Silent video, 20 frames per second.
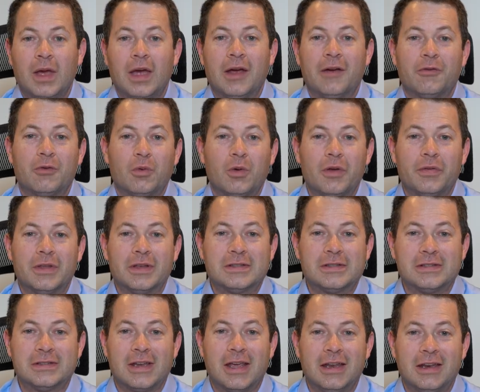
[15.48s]
Hey everyone, this
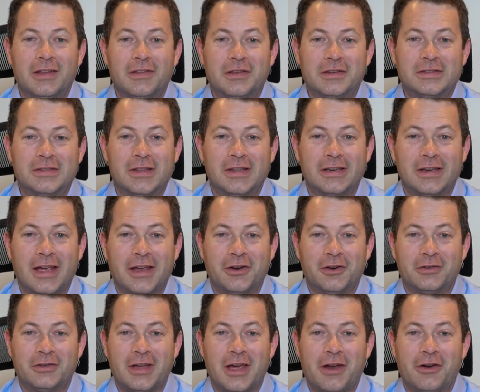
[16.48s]
is Nate and this is the
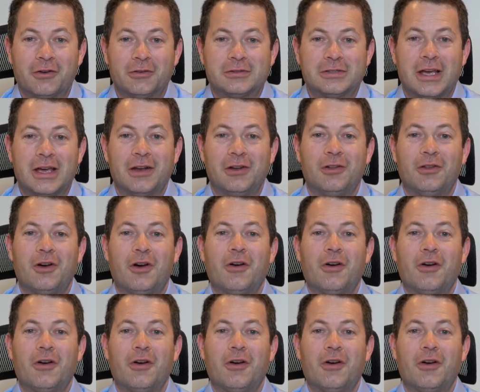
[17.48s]
Nater Tater channel.